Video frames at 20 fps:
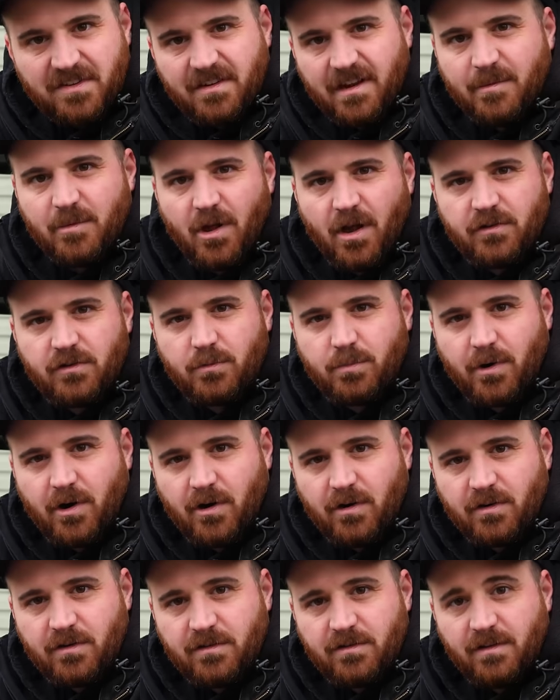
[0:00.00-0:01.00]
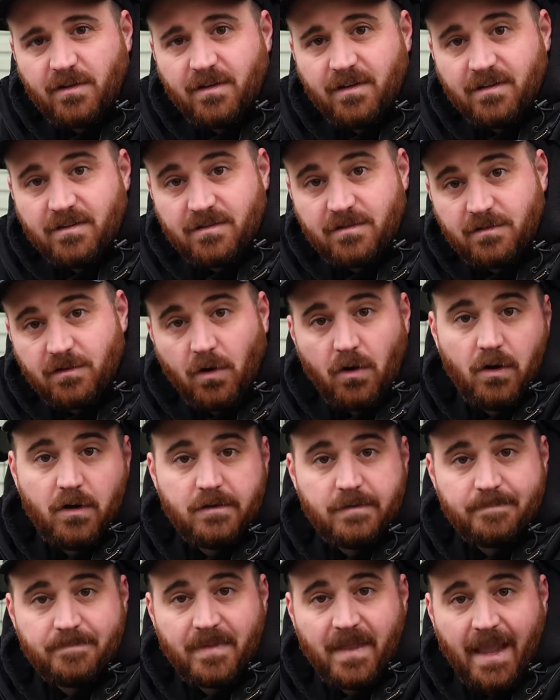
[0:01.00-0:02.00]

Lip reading: stabilizer bars installed,